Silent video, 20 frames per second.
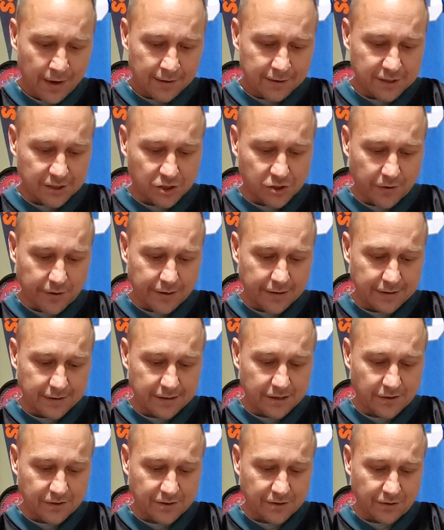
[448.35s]
Detroit is
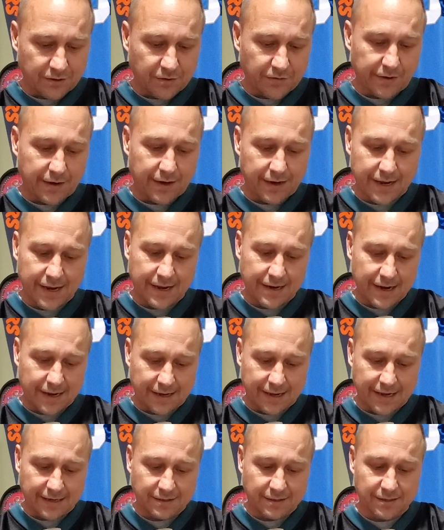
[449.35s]
also 3-8
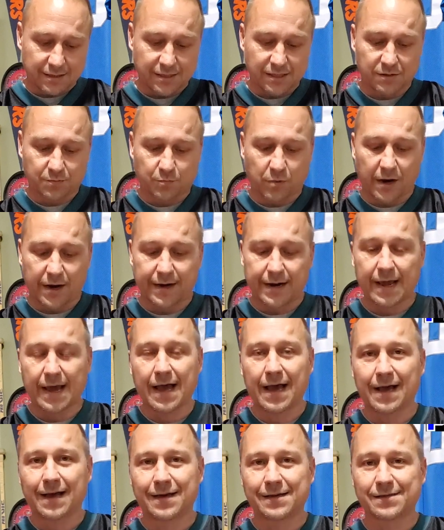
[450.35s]
against the spread
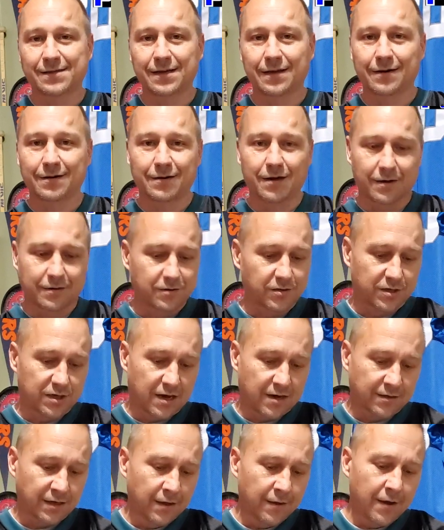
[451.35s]
as an
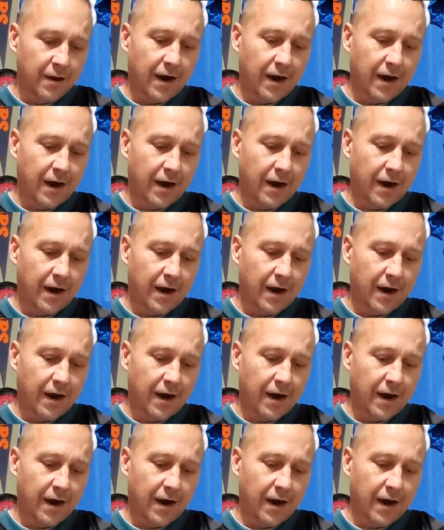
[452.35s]
underdog.